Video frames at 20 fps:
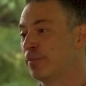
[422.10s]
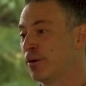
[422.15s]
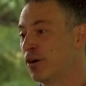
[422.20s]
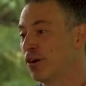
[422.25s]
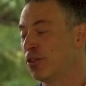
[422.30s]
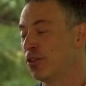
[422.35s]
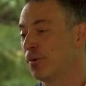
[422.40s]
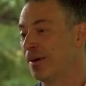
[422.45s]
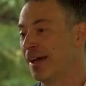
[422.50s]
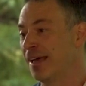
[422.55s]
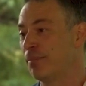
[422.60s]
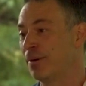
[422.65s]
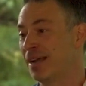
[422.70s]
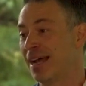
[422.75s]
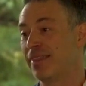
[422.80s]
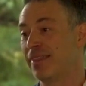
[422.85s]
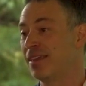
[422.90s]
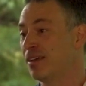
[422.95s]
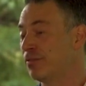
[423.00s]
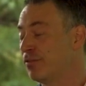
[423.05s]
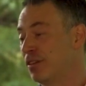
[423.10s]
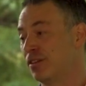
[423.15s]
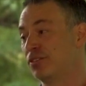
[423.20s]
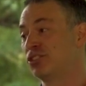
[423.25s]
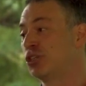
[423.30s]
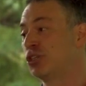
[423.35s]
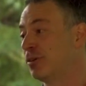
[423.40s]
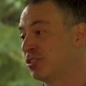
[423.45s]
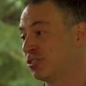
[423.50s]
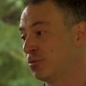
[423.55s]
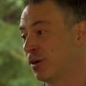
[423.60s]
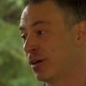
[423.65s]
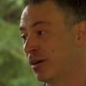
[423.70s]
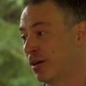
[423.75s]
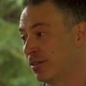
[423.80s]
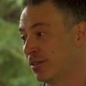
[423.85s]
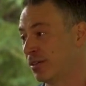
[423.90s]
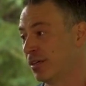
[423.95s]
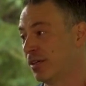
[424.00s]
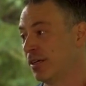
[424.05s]
Birthright, but I think for the Jewish
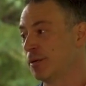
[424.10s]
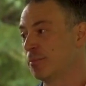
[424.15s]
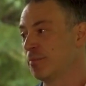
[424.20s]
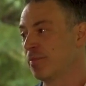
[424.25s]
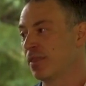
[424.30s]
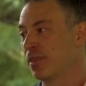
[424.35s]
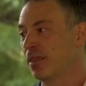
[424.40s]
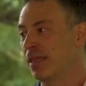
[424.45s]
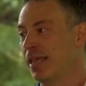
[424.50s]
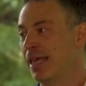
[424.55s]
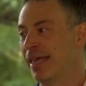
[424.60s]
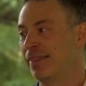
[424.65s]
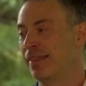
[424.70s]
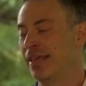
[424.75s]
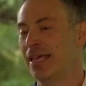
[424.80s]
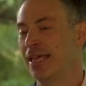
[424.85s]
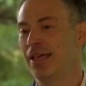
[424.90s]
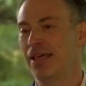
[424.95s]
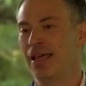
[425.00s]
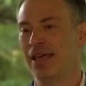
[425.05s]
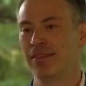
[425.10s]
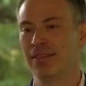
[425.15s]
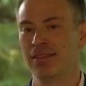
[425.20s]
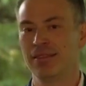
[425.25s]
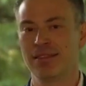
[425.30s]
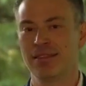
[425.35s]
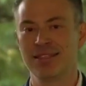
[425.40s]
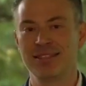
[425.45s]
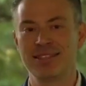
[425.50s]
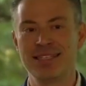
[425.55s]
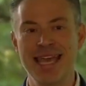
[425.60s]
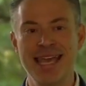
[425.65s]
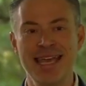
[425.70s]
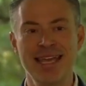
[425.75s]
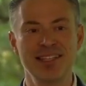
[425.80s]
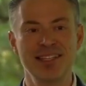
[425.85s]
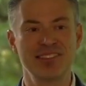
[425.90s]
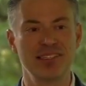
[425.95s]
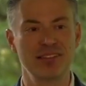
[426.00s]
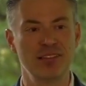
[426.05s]
world. In the
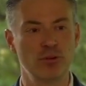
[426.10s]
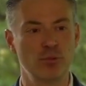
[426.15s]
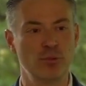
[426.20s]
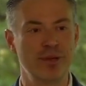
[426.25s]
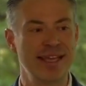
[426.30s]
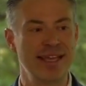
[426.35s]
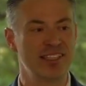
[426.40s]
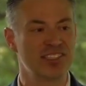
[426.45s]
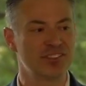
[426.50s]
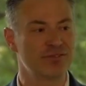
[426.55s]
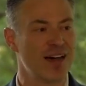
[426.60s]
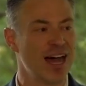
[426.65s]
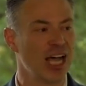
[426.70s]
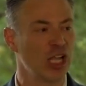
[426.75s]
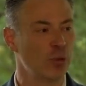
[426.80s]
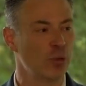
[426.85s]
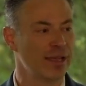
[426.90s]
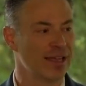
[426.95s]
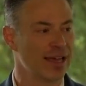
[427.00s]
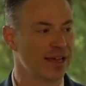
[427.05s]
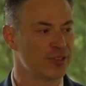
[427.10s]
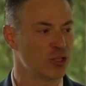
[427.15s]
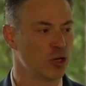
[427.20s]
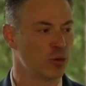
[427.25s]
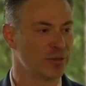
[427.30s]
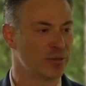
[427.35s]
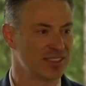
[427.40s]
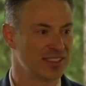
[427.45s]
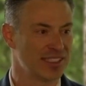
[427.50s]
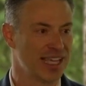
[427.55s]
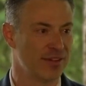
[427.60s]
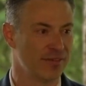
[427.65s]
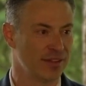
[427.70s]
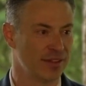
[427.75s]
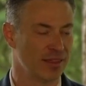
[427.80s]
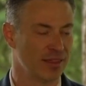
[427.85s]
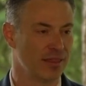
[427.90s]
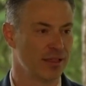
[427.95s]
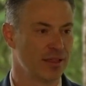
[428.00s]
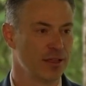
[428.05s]
days and the weeks following October
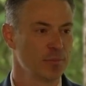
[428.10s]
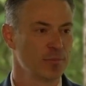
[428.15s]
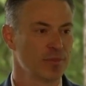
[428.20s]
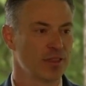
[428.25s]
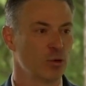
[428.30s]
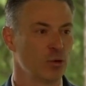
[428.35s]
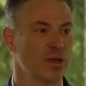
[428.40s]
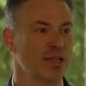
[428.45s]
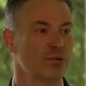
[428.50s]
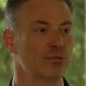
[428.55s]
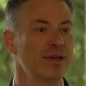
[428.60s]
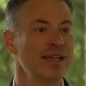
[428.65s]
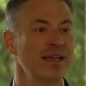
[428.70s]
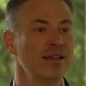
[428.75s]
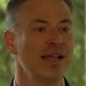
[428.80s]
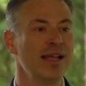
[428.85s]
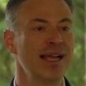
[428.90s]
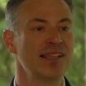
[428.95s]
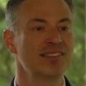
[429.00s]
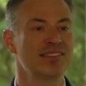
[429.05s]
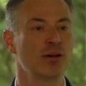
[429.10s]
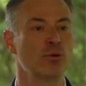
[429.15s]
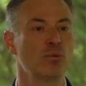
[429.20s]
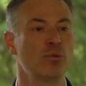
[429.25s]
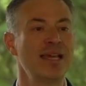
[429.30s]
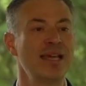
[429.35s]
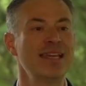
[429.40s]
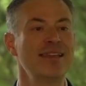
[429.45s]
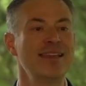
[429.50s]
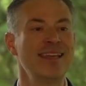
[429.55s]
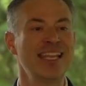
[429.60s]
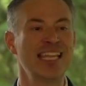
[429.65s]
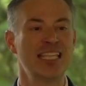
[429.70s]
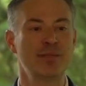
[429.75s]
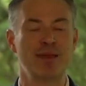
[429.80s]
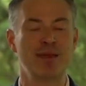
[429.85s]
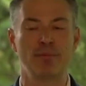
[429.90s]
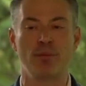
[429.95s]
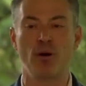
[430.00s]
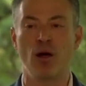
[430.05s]
7th, we realized that we needed
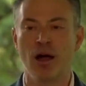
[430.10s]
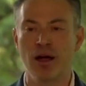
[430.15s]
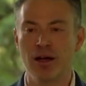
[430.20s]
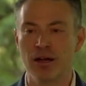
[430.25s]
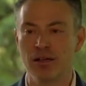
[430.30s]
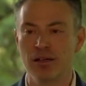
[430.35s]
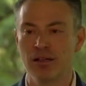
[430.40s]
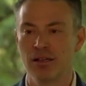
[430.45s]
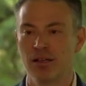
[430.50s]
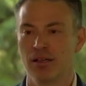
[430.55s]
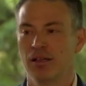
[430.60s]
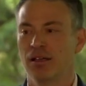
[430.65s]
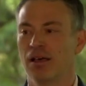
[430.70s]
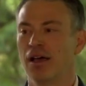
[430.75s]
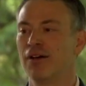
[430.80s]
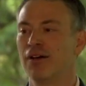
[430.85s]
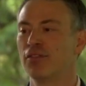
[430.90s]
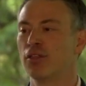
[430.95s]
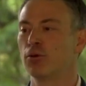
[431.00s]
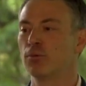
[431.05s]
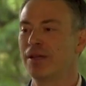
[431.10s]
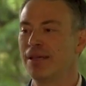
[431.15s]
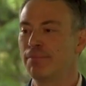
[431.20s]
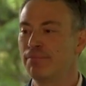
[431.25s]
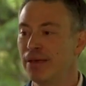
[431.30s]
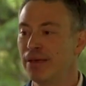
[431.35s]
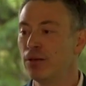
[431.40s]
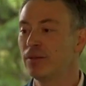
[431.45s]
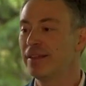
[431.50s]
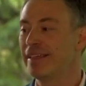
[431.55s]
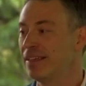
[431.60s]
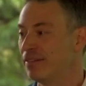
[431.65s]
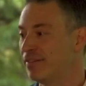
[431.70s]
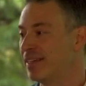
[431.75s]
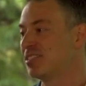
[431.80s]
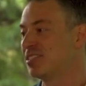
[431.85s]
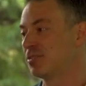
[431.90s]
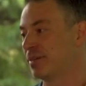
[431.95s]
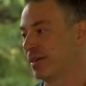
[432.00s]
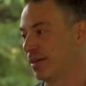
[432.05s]
to be part of the rebuilding of
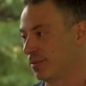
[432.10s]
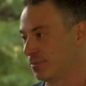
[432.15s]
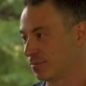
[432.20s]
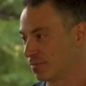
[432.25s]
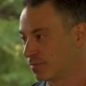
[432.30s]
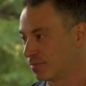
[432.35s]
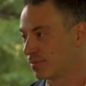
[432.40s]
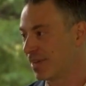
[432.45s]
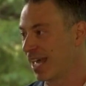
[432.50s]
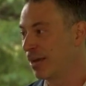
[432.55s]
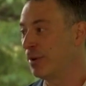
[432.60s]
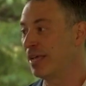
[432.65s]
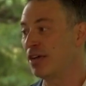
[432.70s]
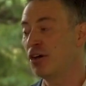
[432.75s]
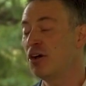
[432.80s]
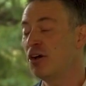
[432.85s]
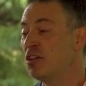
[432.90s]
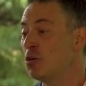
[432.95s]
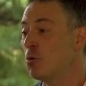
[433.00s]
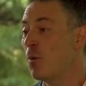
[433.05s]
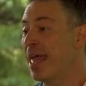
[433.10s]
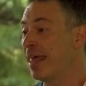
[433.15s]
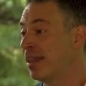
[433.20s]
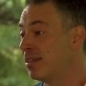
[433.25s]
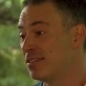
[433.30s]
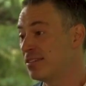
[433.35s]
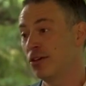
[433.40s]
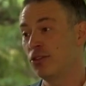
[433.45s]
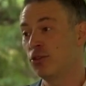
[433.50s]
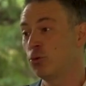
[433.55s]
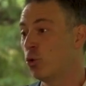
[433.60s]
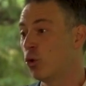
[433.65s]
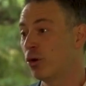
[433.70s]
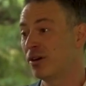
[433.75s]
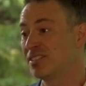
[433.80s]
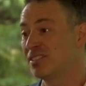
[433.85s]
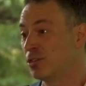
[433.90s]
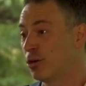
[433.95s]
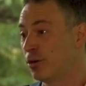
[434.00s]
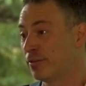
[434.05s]
Israel. And we couldn't wait until the
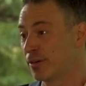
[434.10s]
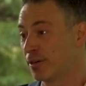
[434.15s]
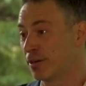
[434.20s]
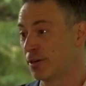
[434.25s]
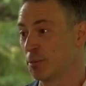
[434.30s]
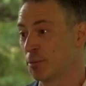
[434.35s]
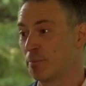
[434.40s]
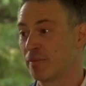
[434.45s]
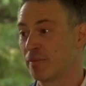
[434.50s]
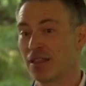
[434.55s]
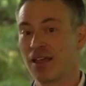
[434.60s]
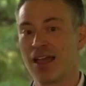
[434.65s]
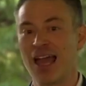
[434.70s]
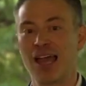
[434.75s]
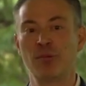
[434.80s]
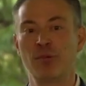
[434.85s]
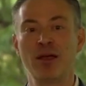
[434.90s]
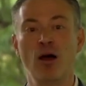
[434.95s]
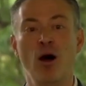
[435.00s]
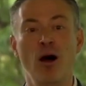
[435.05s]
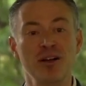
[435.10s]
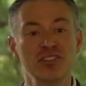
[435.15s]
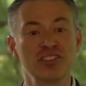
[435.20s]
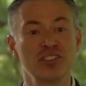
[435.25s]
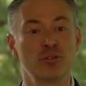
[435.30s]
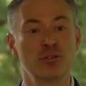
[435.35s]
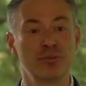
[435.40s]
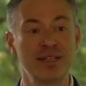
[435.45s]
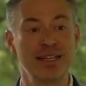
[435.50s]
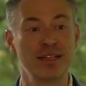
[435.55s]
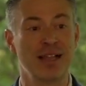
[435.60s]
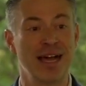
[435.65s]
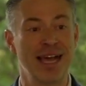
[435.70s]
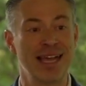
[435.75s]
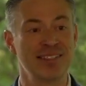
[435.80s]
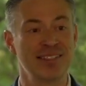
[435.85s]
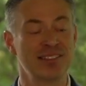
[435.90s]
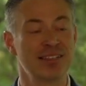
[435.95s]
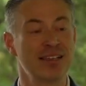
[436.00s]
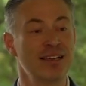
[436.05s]
war is over. And we also
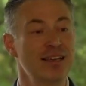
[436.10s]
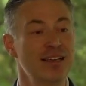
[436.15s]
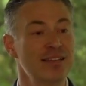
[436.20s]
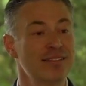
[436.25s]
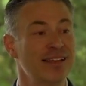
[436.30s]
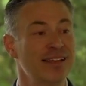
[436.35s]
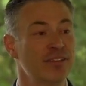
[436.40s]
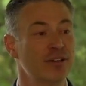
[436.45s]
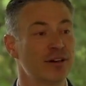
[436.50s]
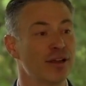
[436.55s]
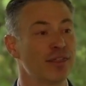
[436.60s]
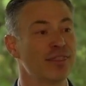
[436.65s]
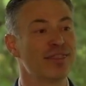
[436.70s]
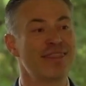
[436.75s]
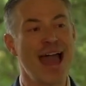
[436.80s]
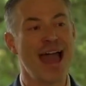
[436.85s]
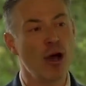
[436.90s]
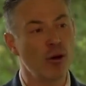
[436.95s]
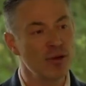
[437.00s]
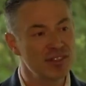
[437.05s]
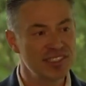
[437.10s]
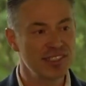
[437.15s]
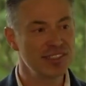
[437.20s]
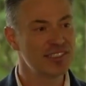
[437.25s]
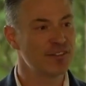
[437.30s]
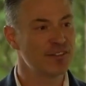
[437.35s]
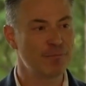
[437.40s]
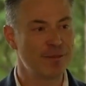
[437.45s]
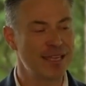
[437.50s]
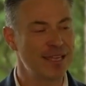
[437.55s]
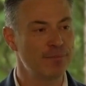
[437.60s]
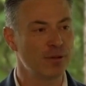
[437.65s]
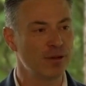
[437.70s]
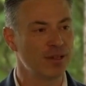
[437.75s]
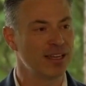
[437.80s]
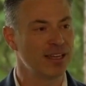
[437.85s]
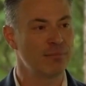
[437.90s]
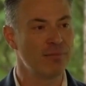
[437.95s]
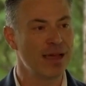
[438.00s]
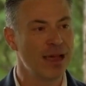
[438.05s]
realized that there are thousands of people
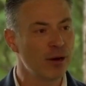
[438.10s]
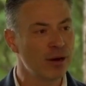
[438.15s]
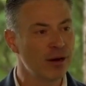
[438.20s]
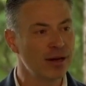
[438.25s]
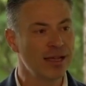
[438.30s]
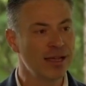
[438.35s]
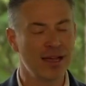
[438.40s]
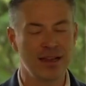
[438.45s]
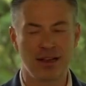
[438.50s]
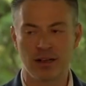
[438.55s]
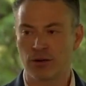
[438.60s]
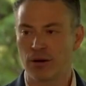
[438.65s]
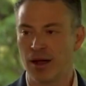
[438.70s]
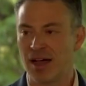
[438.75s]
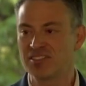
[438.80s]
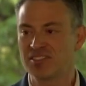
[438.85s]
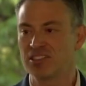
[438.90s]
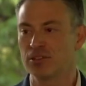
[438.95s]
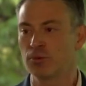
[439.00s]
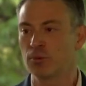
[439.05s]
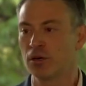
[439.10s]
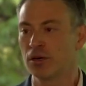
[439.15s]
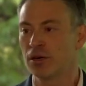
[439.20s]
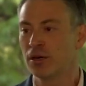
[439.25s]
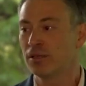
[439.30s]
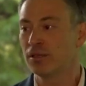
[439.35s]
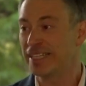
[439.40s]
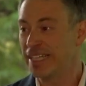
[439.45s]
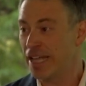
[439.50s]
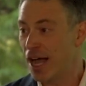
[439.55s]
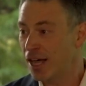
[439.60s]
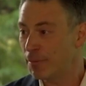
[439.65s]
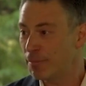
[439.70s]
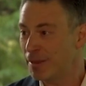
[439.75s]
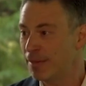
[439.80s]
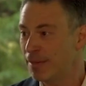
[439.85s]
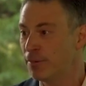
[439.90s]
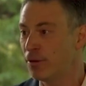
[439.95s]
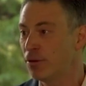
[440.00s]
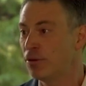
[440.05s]
in America and across the world, young
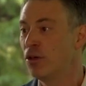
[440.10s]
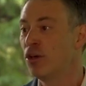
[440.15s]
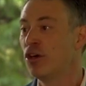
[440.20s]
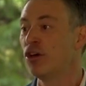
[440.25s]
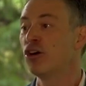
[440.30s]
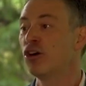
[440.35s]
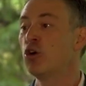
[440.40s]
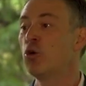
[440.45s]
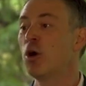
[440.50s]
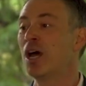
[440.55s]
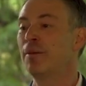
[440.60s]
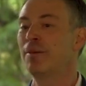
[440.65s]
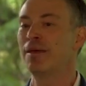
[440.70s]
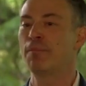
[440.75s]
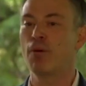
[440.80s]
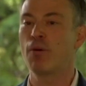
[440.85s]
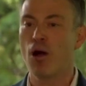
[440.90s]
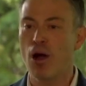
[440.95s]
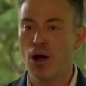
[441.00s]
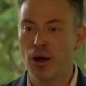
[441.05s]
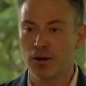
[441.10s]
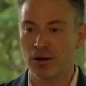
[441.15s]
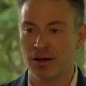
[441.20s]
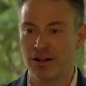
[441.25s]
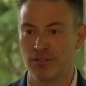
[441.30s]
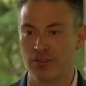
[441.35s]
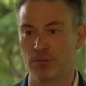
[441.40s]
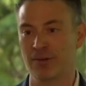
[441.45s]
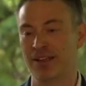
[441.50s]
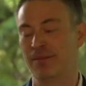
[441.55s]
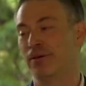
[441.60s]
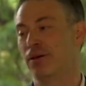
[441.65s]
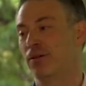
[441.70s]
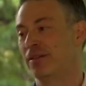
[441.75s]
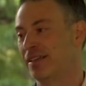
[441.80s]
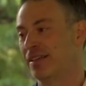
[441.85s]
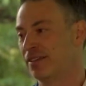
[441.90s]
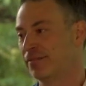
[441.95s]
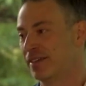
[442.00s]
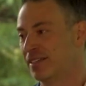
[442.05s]
people, who want to be part of the
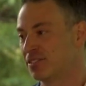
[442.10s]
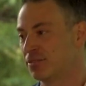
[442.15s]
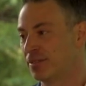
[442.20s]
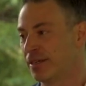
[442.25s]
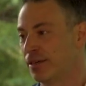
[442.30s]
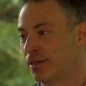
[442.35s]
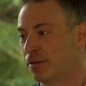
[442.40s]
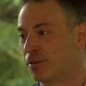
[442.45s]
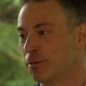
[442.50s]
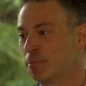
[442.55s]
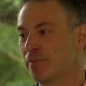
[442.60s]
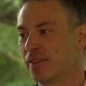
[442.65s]
rebuilding of Israel.